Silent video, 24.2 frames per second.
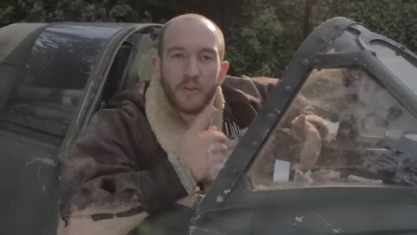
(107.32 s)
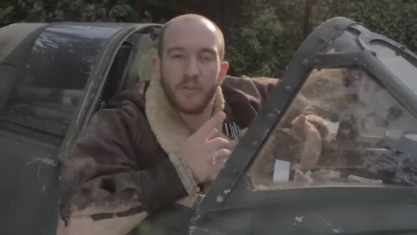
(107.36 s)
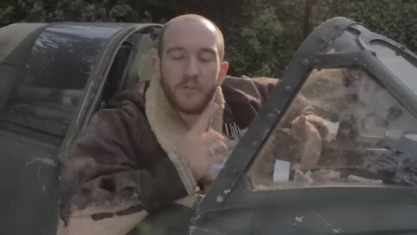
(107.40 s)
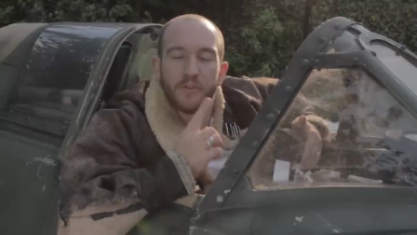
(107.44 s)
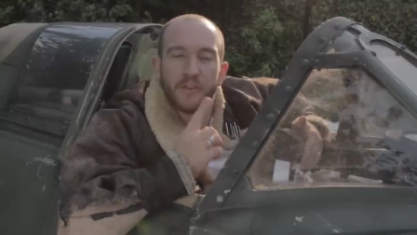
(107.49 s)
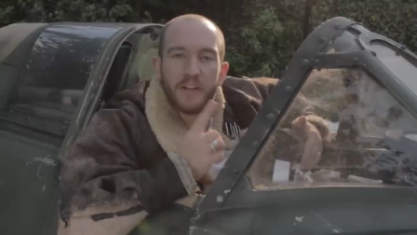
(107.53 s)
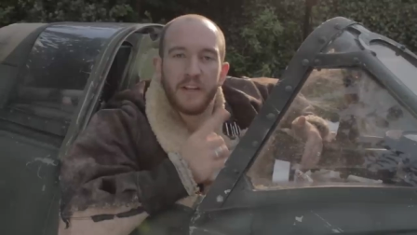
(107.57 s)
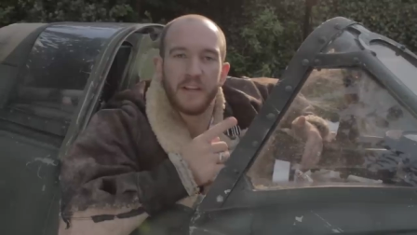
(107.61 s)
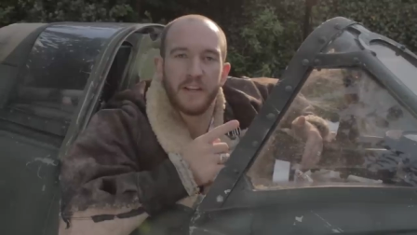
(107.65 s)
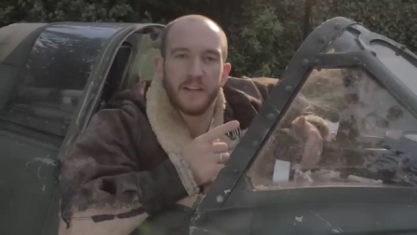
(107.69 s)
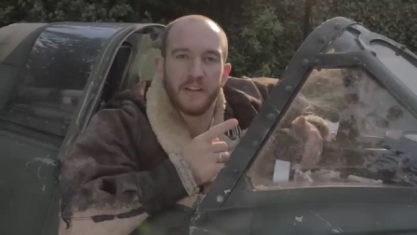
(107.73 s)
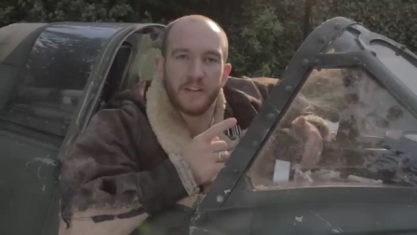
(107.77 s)
of
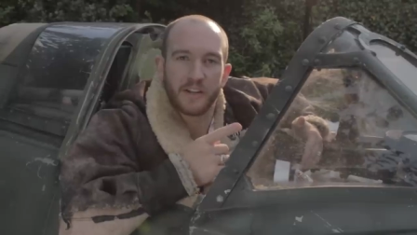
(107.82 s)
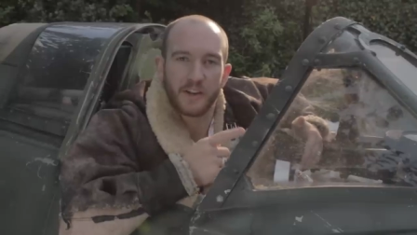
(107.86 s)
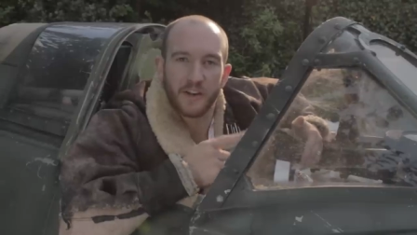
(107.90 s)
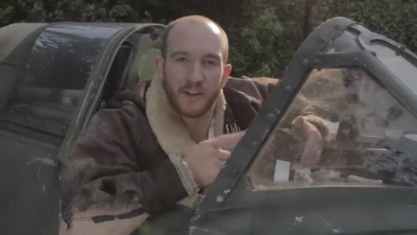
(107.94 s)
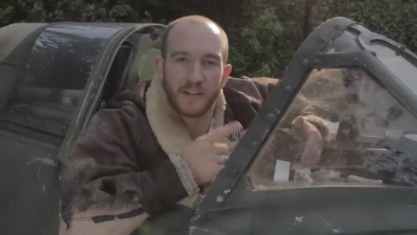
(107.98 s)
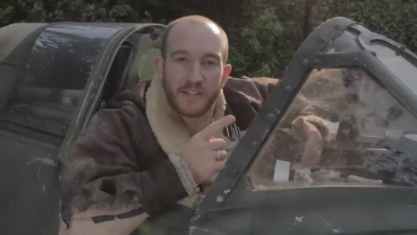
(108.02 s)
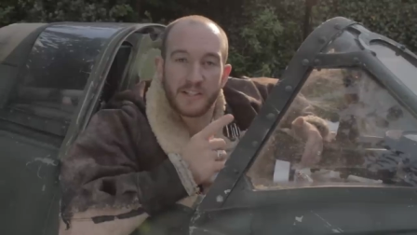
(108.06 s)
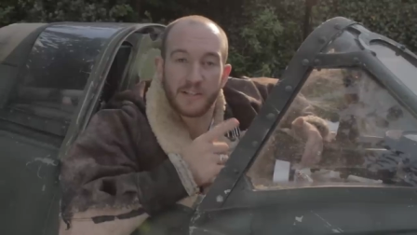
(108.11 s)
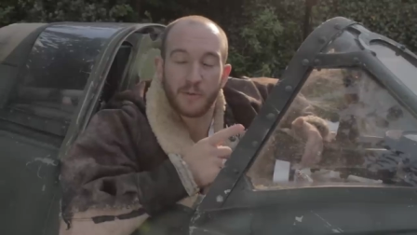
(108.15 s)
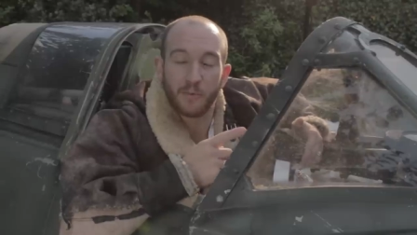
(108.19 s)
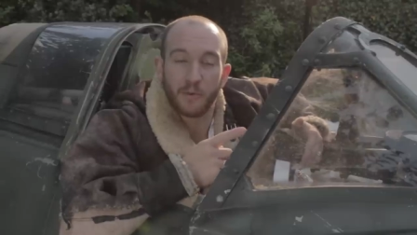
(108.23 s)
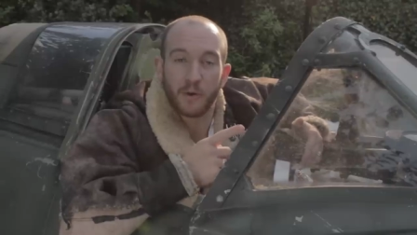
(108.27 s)
the
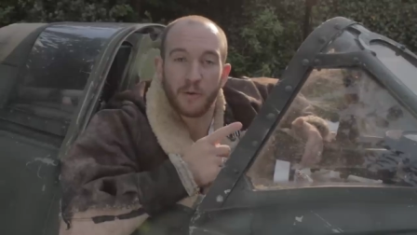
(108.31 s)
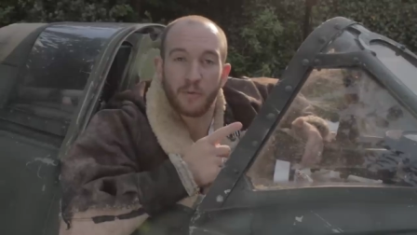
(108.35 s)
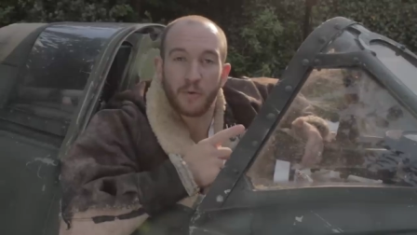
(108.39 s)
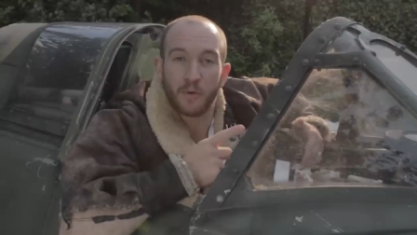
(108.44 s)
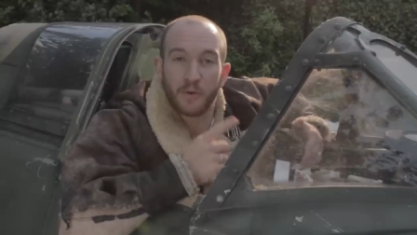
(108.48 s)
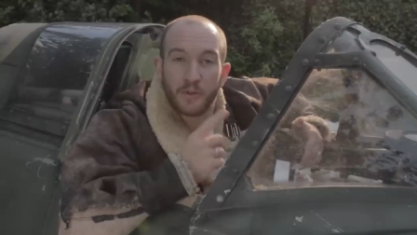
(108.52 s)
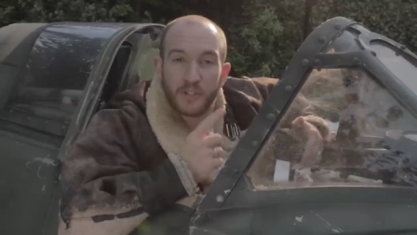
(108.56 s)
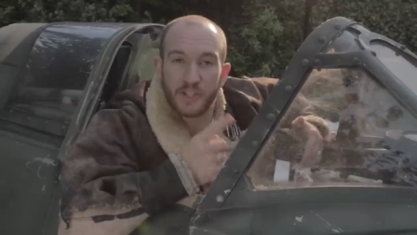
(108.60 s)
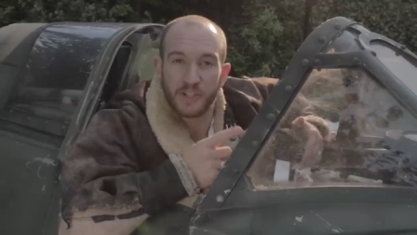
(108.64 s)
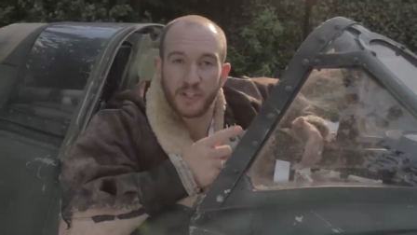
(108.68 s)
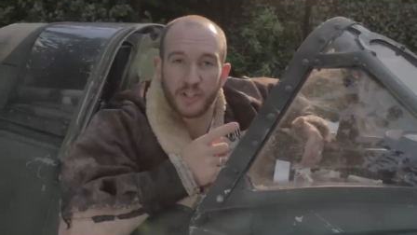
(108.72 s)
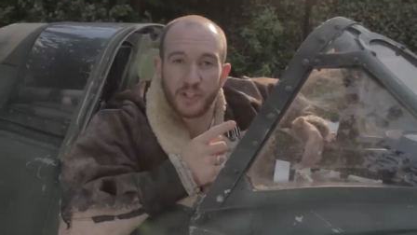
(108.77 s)
guys that we were
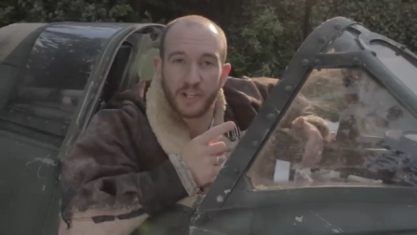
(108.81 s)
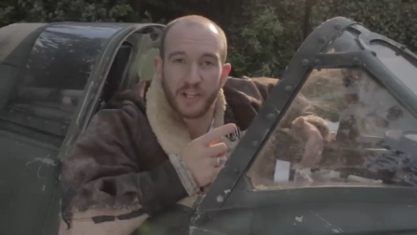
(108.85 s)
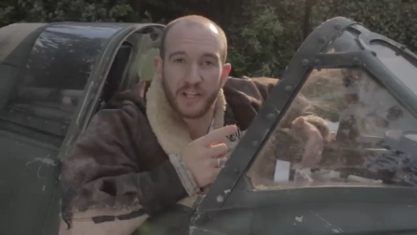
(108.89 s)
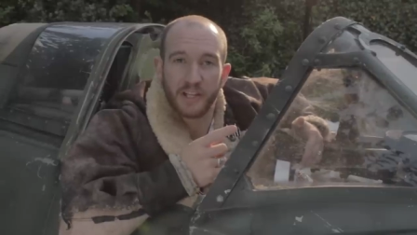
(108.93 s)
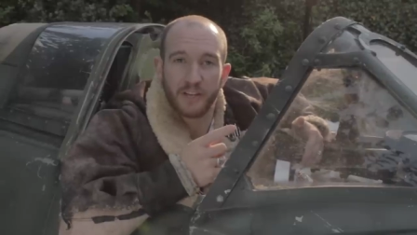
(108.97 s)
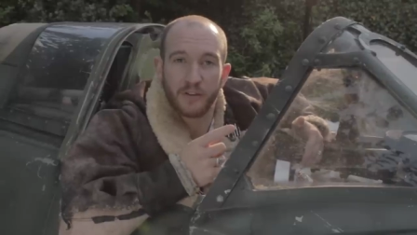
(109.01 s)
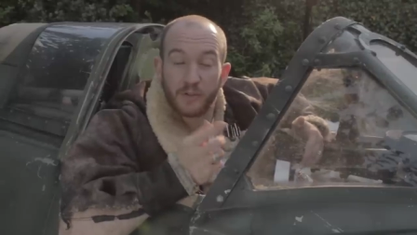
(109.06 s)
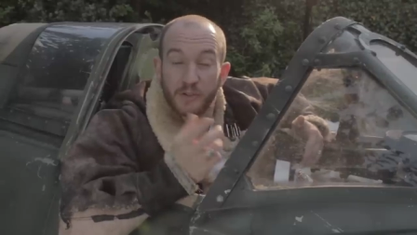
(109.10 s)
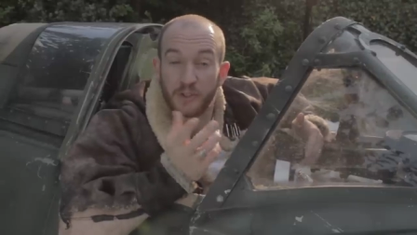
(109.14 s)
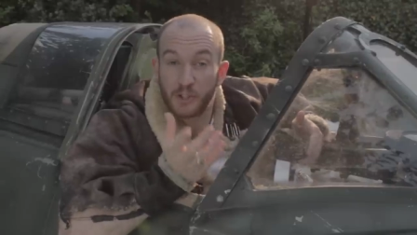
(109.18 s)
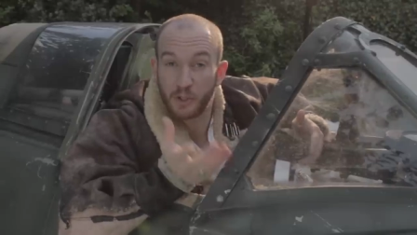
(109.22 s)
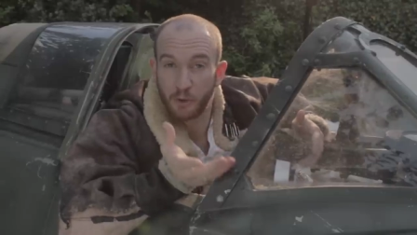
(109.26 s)
auditioning,
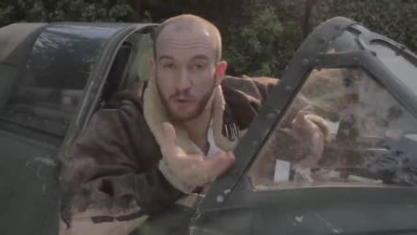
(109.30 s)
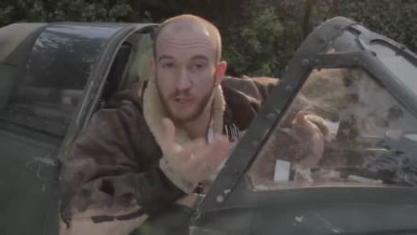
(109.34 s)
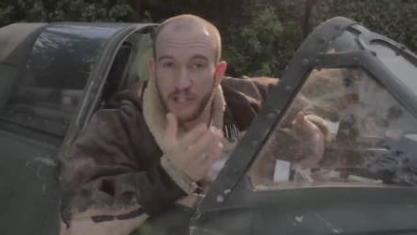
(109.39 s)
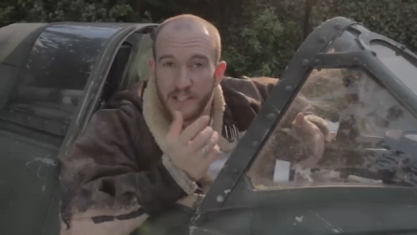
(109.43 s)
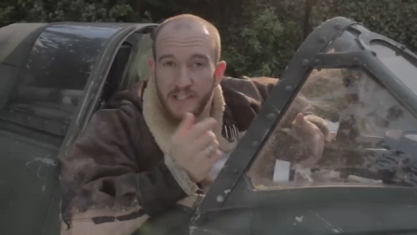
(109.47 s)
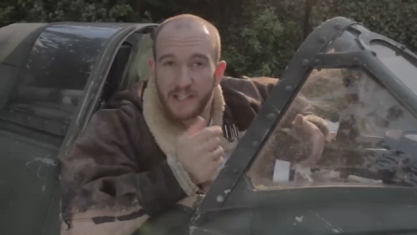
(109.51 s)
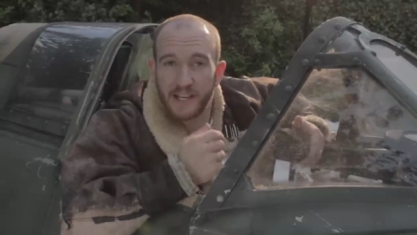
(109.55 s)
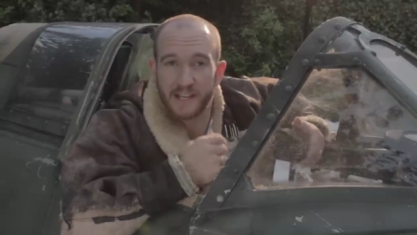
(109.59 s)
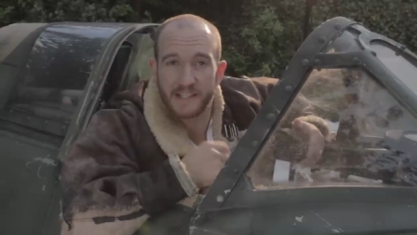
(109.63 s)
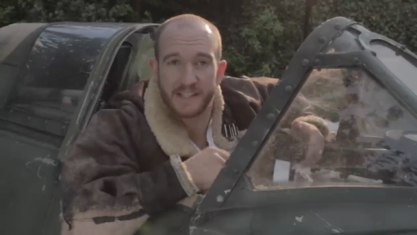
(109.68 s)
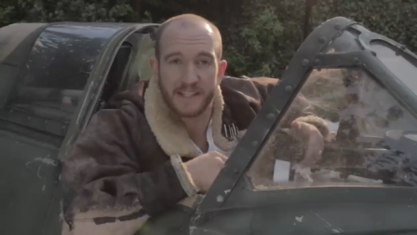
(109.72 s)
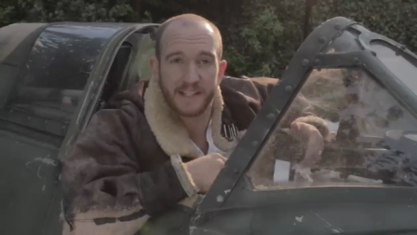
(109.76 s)
or screen
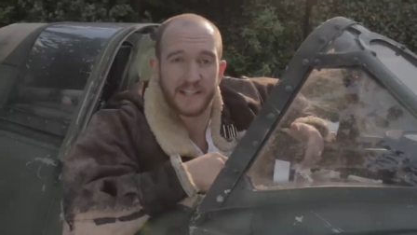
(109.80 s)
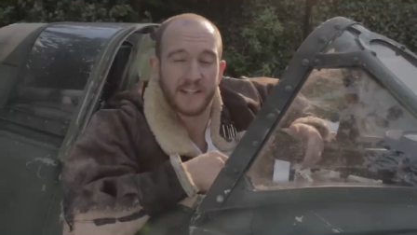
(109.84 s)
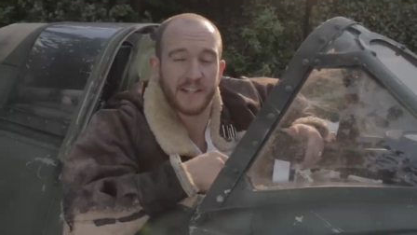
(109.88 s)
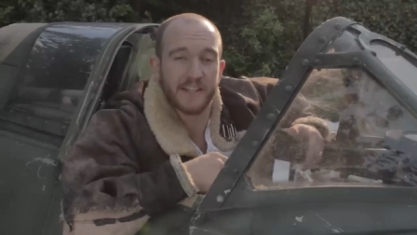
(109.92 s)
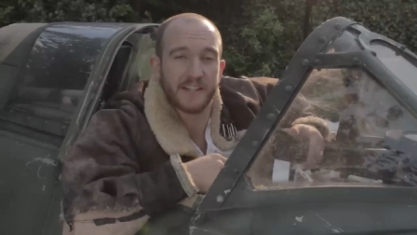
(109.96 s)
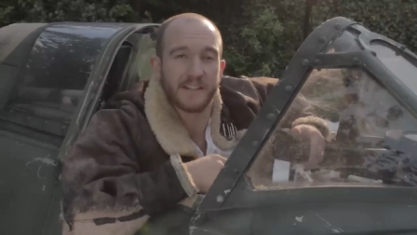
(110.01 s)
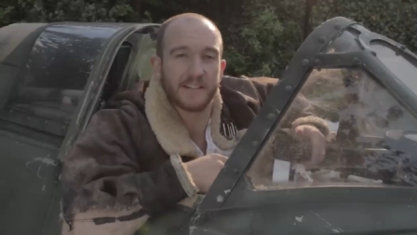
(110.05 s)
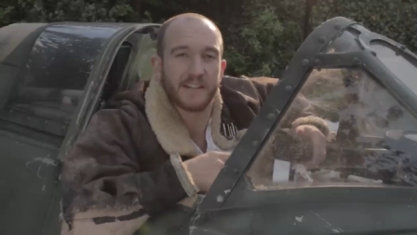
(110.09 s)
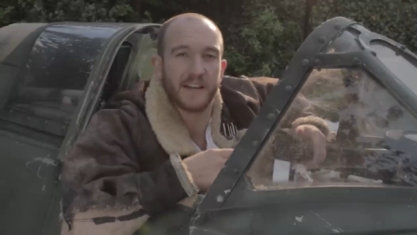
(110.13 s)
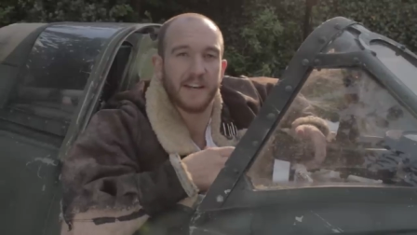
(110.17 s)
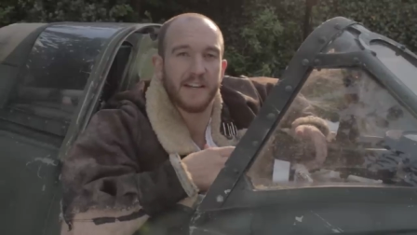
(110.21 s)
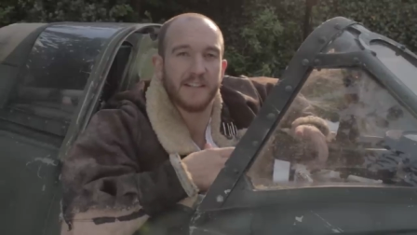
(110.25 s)
testing in
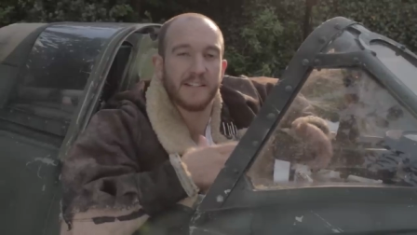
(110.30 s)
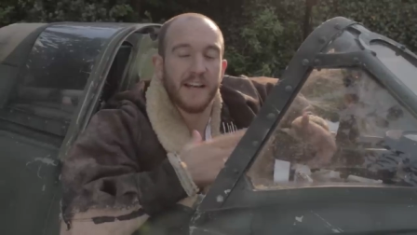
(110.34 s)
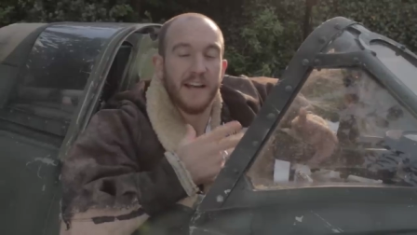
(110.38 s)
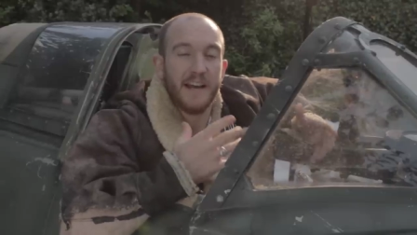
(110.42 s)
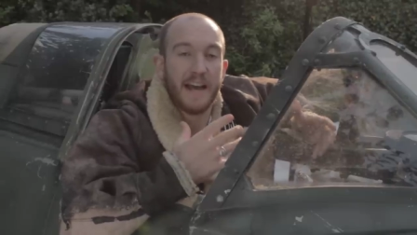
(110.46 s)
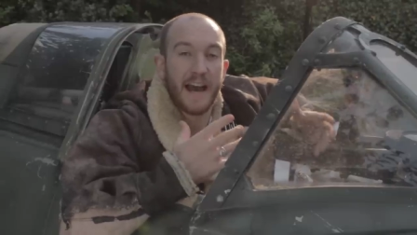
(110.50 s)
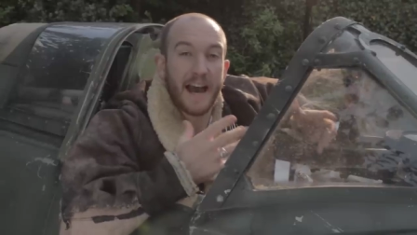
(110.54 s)
this case,